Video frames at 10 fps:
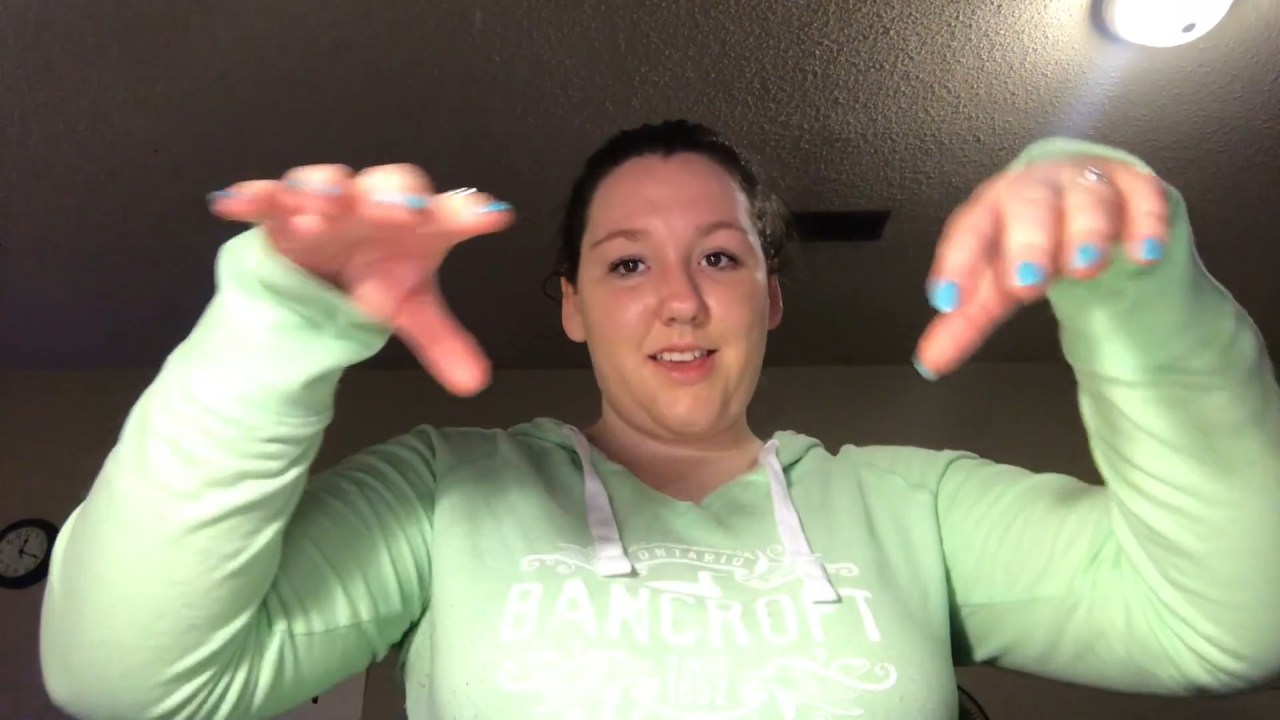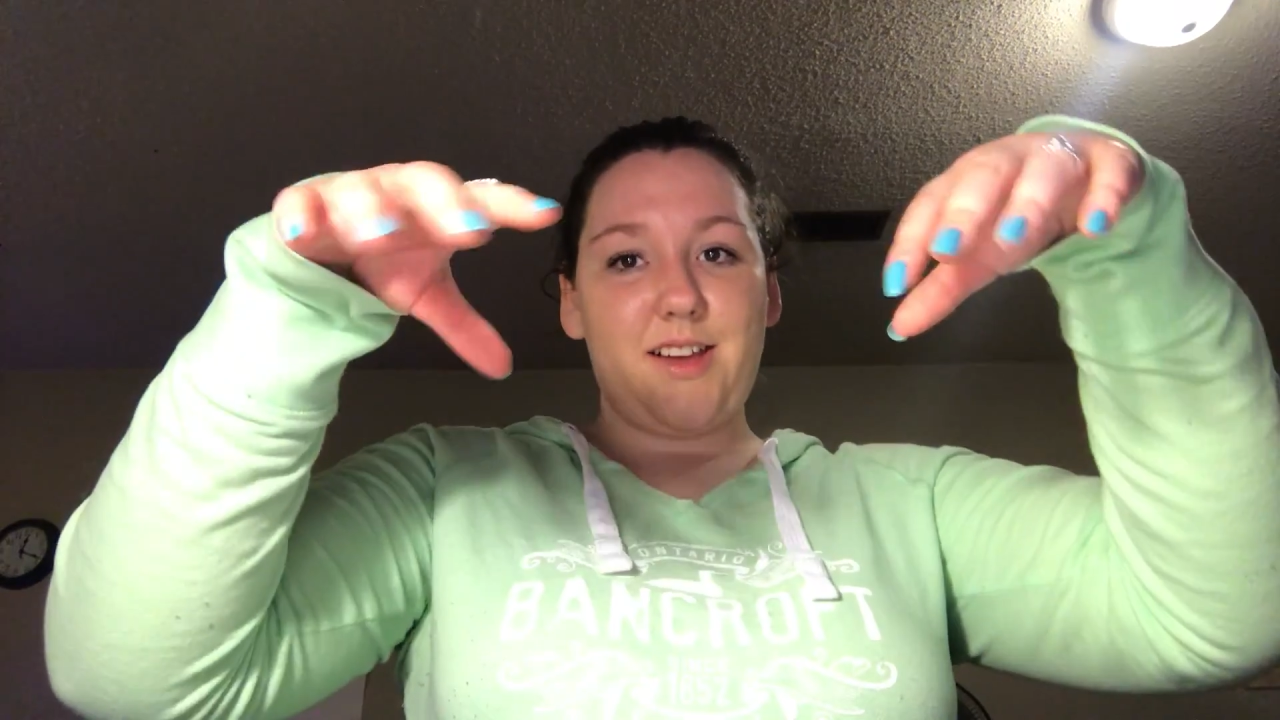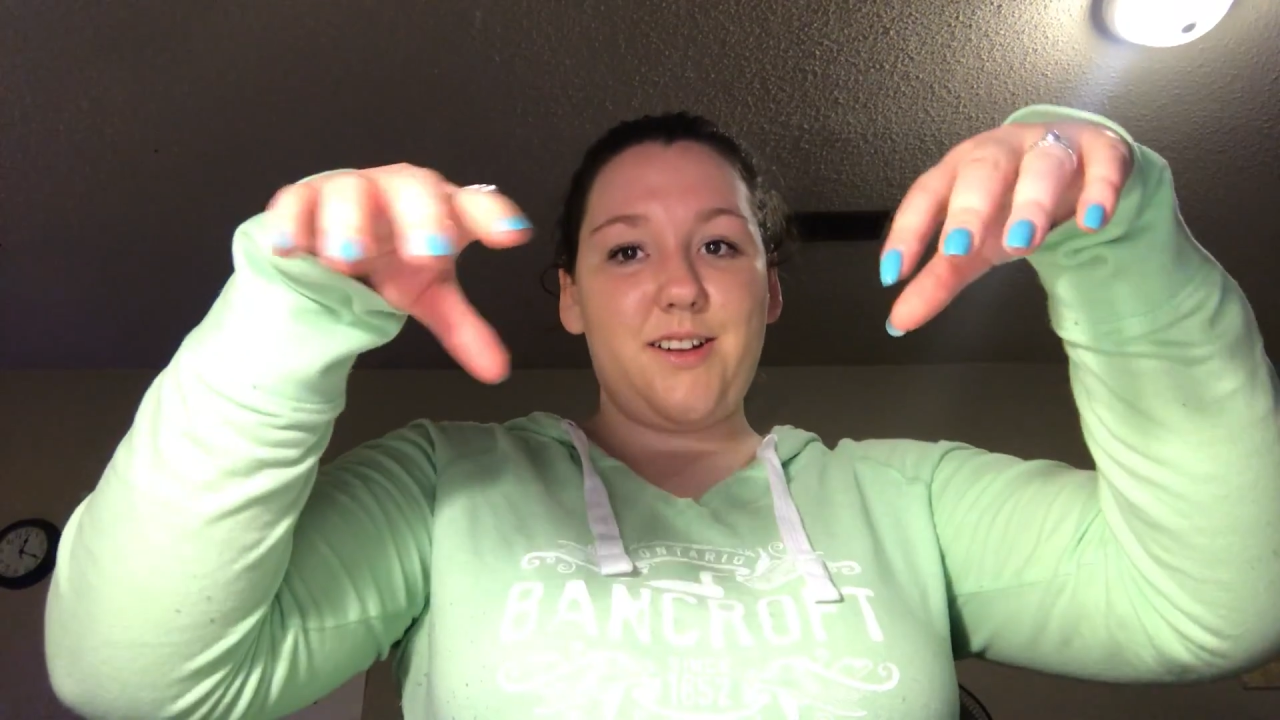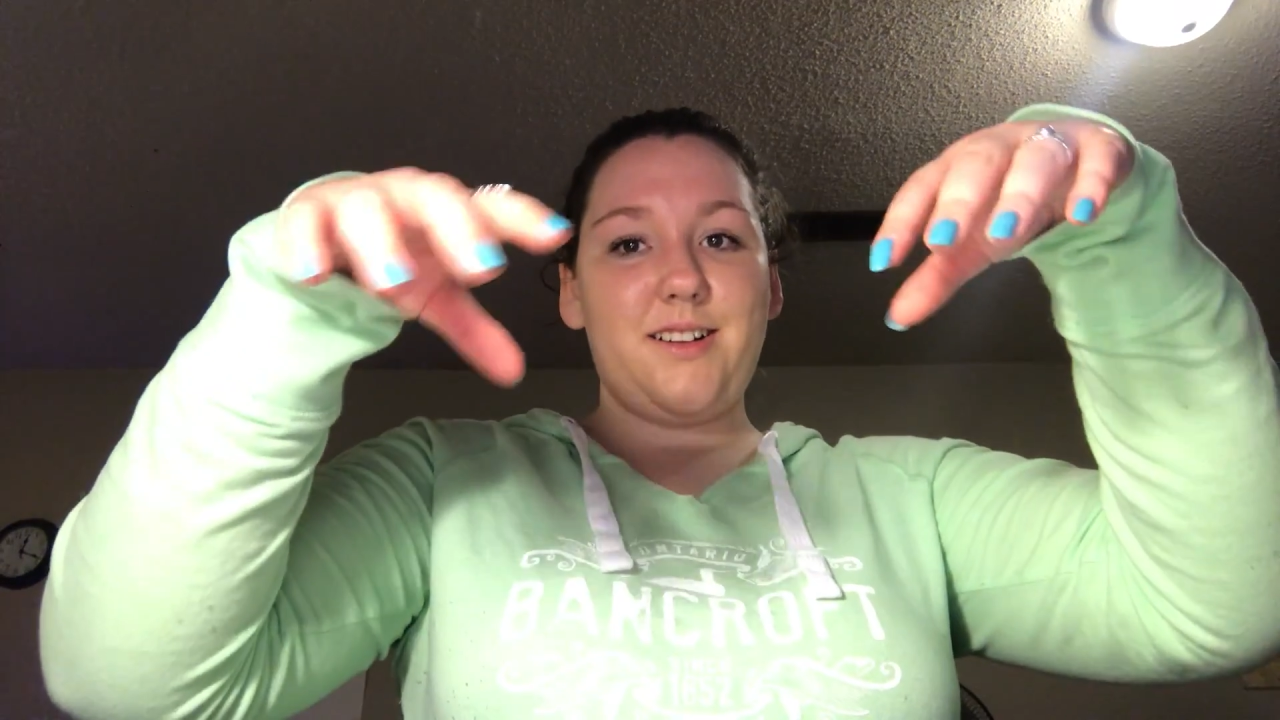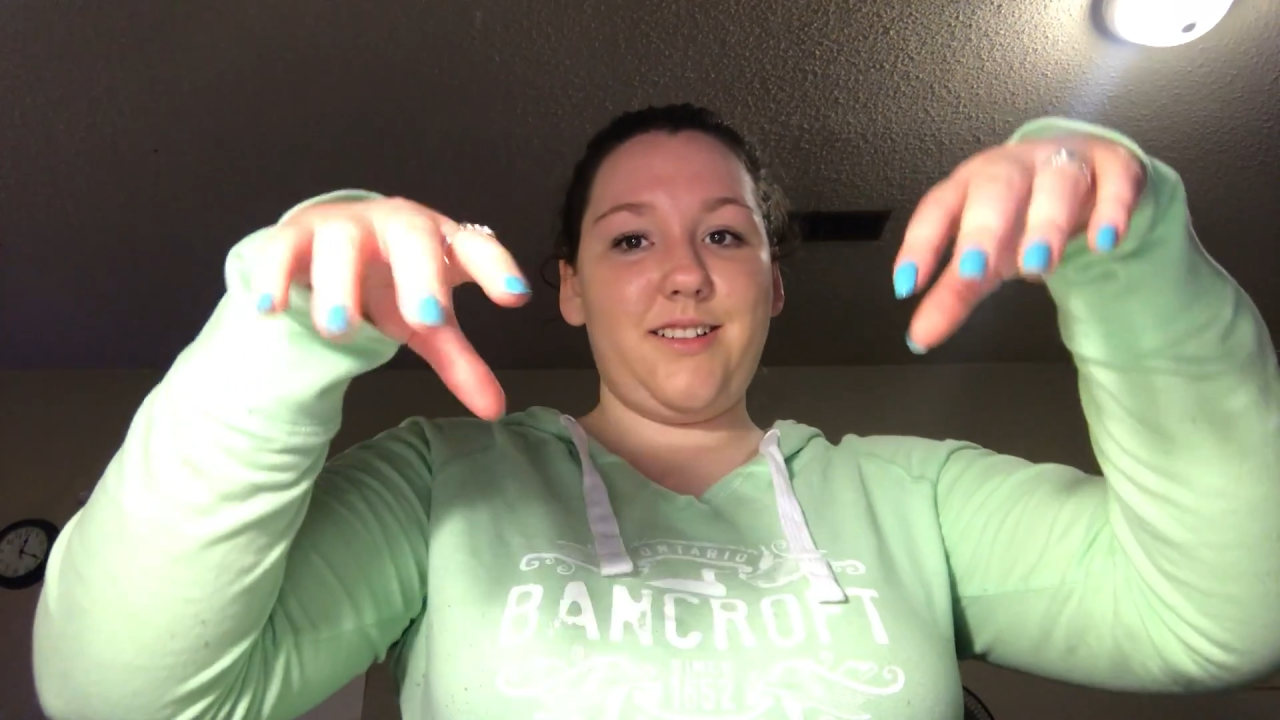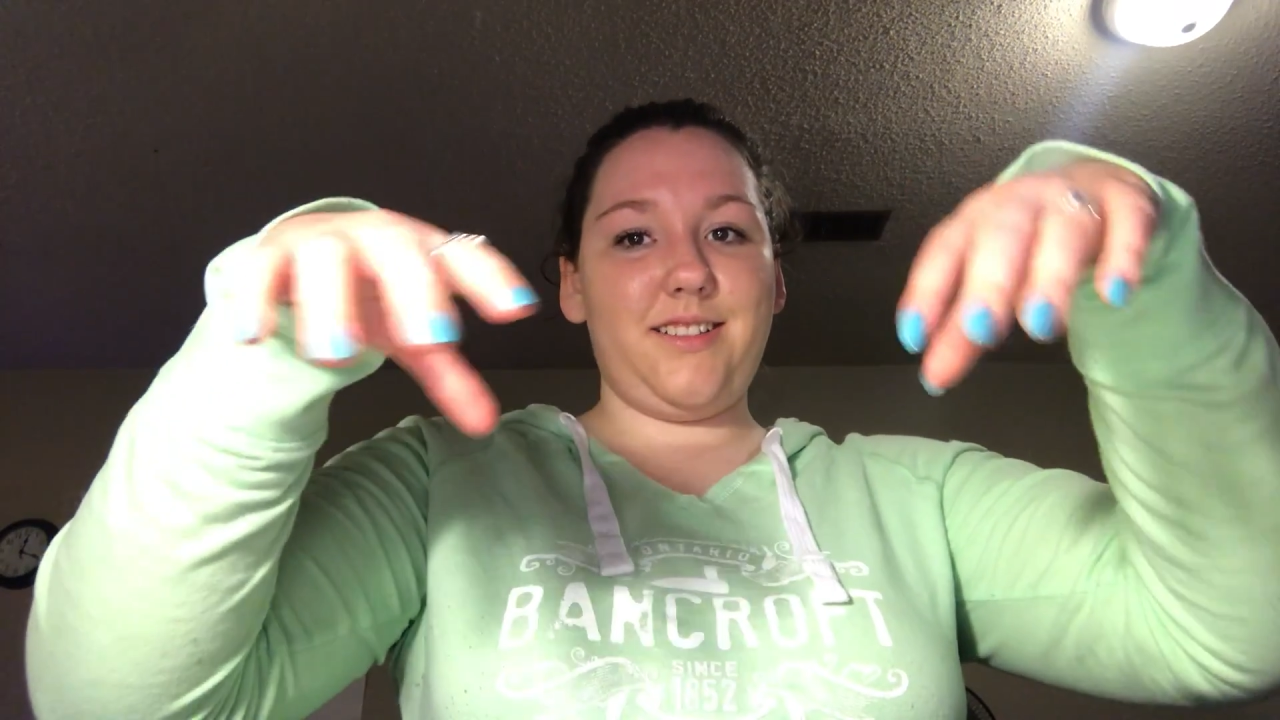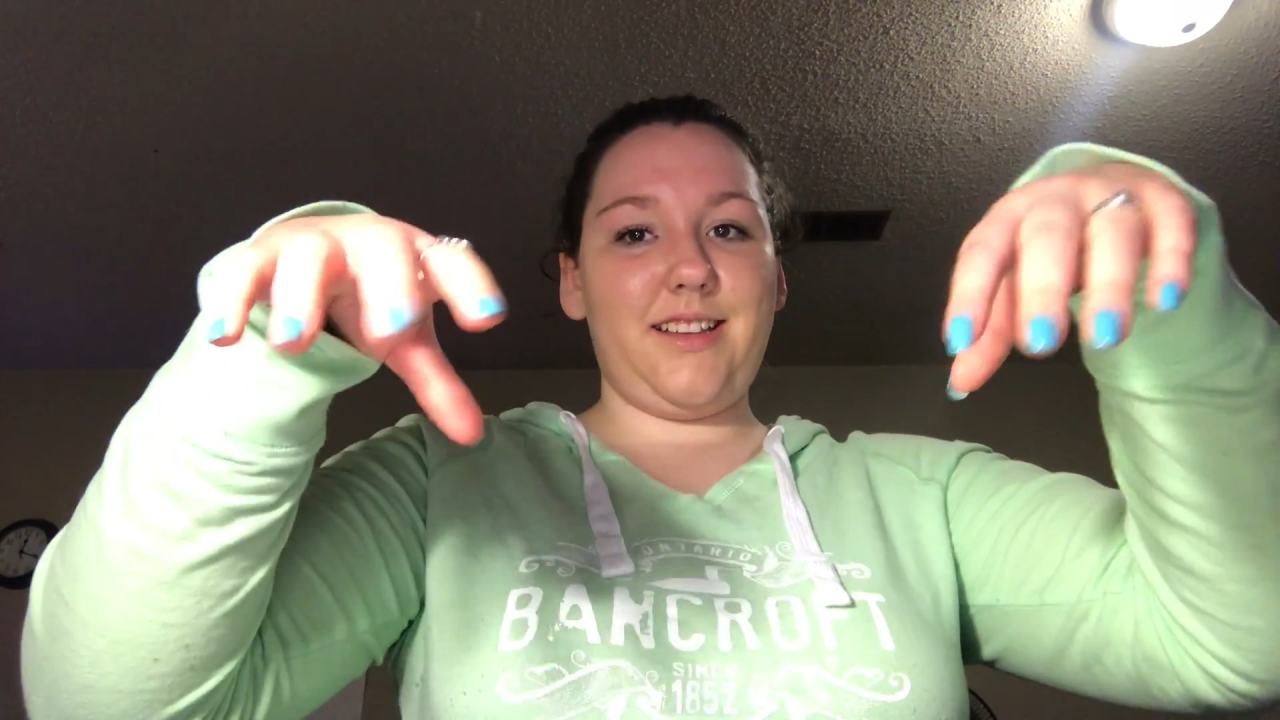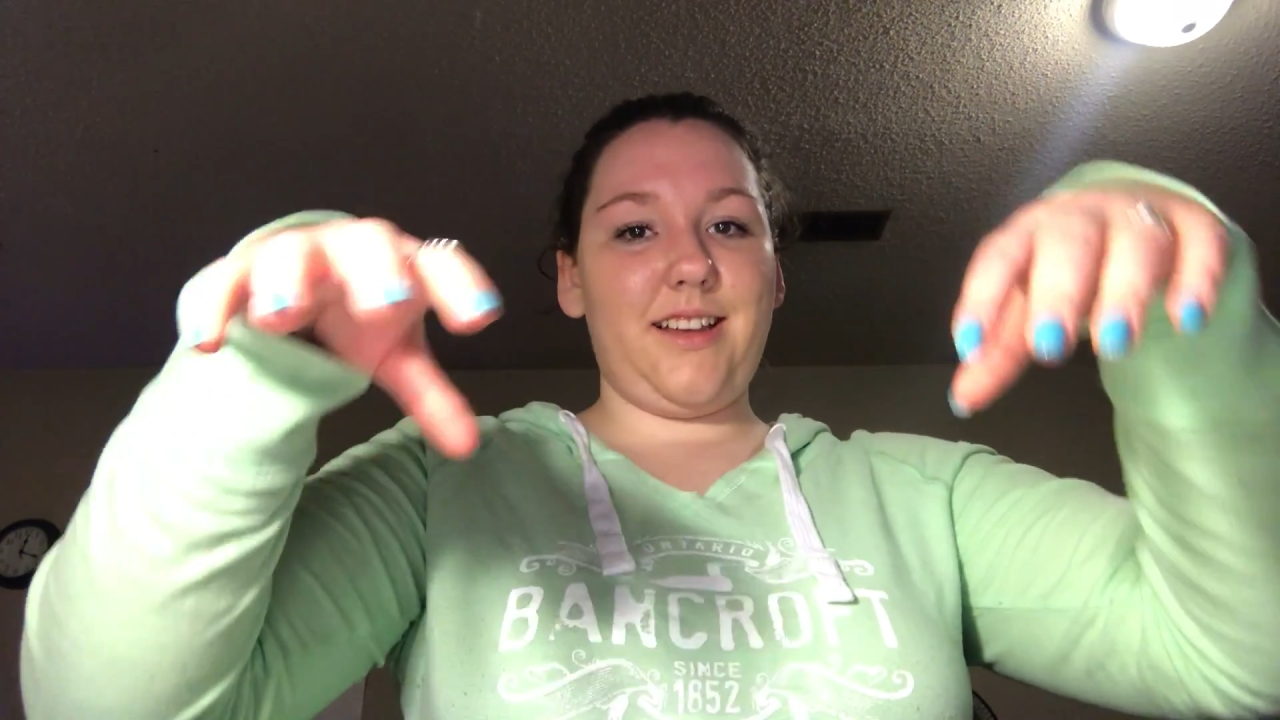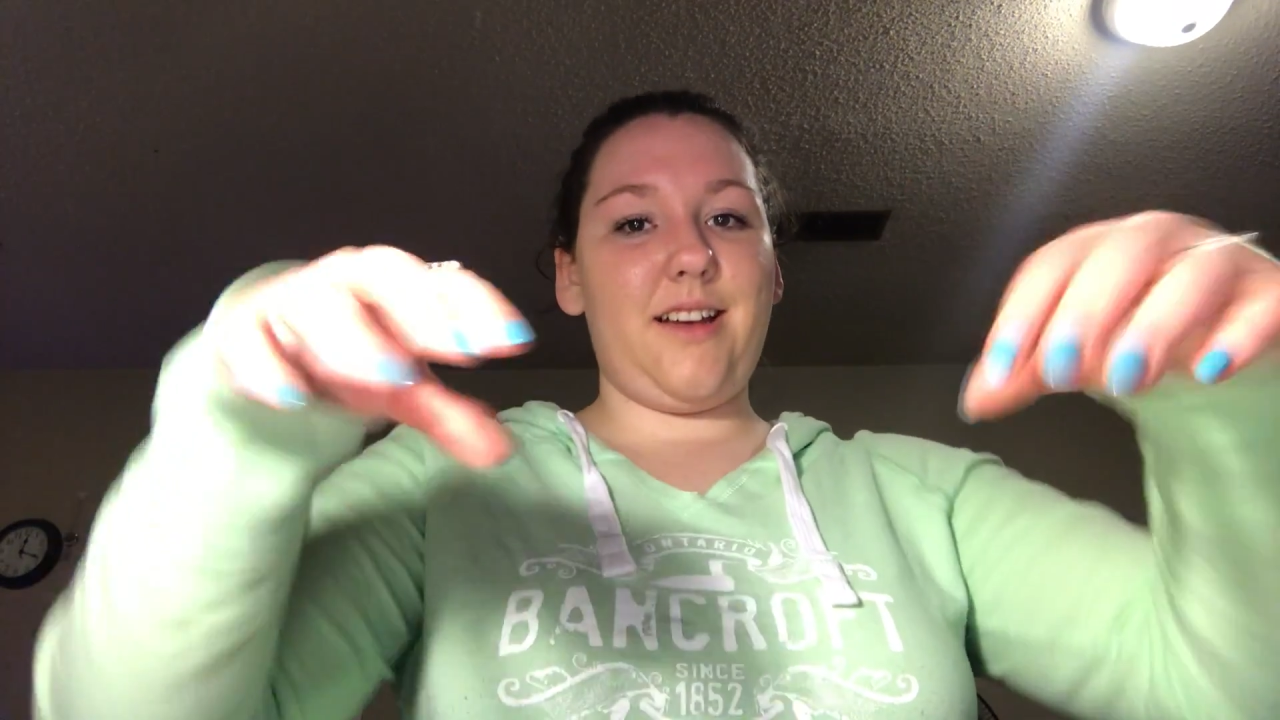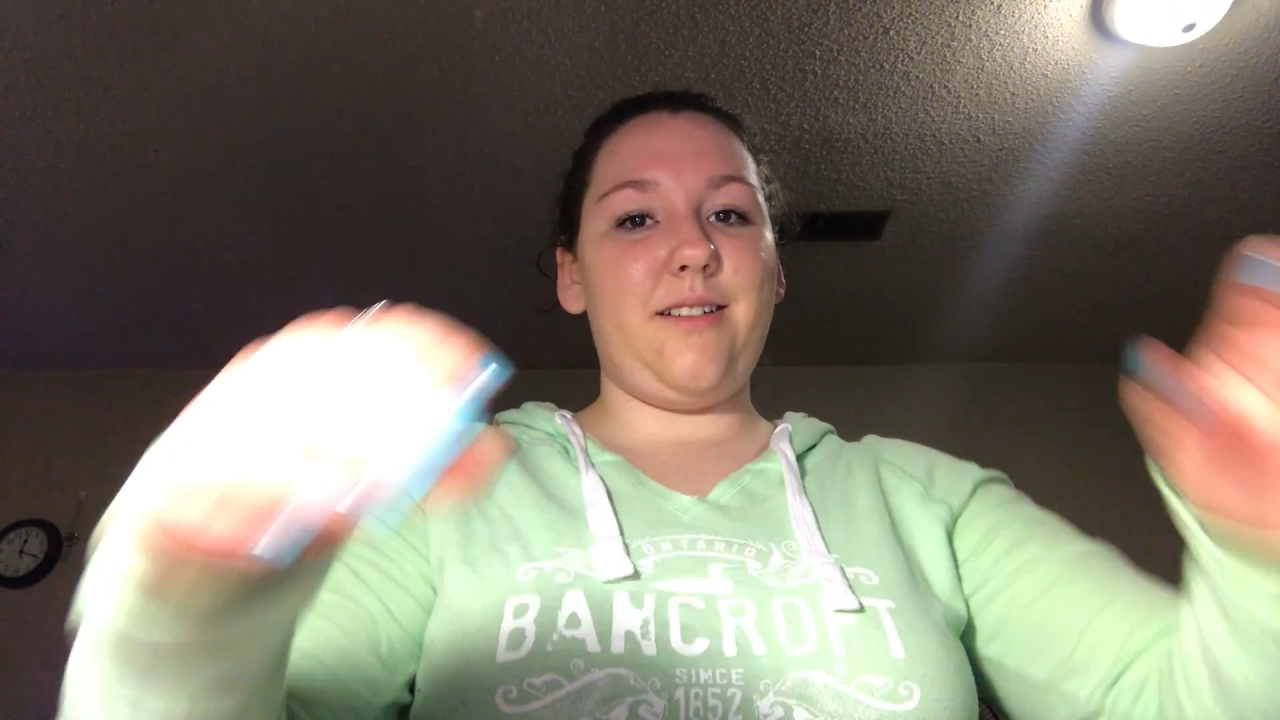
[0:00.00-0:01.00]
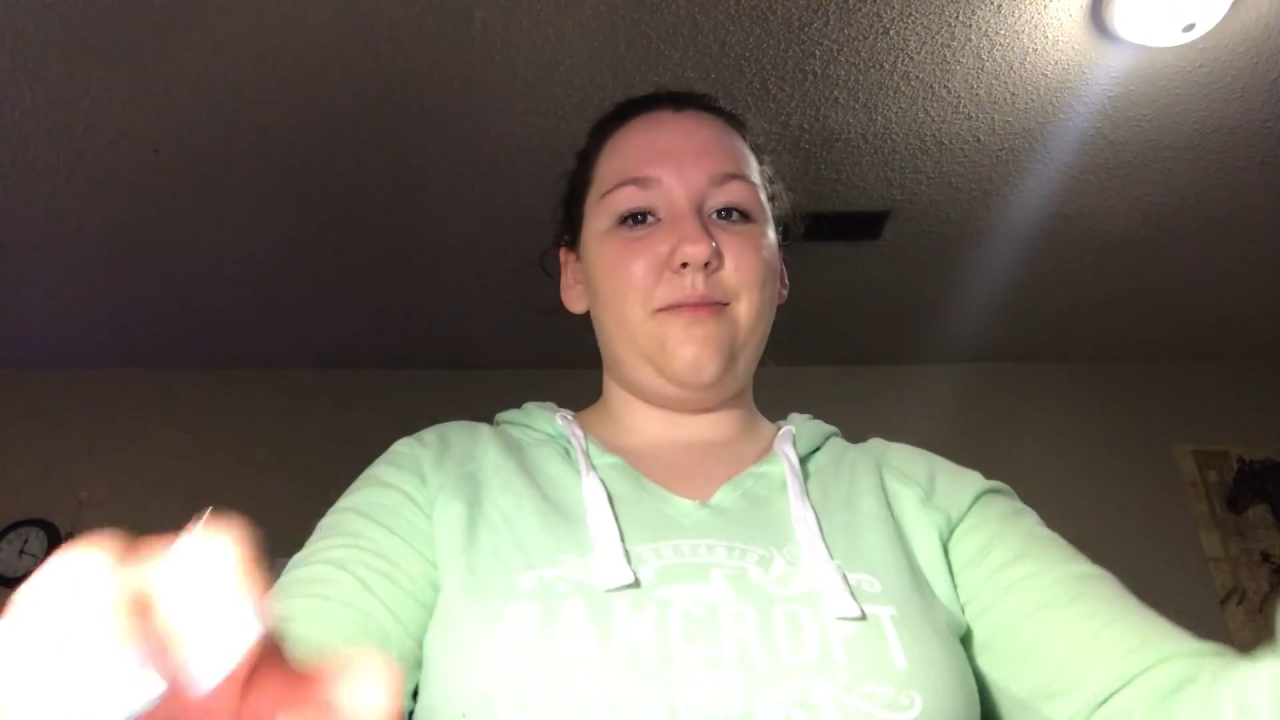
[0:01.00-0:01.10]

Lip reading: here, like,